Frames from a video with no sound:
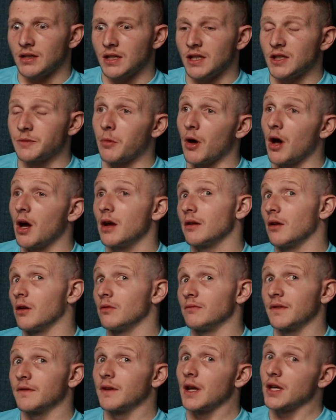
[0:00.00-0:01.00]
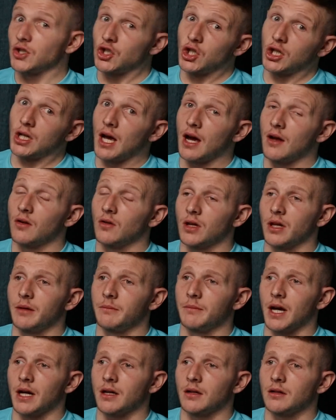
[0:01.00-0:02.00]
despite on reflection now
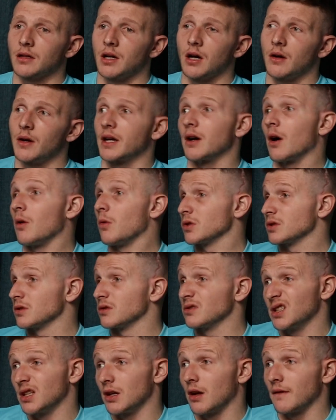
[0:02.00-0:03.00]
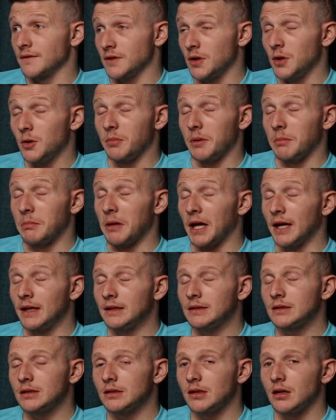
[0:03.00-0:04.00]
looking back and going, I wasn't good enough to be
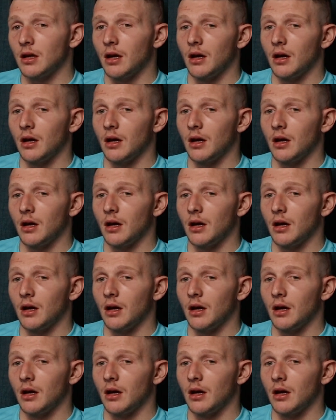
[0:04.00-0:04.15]
picked.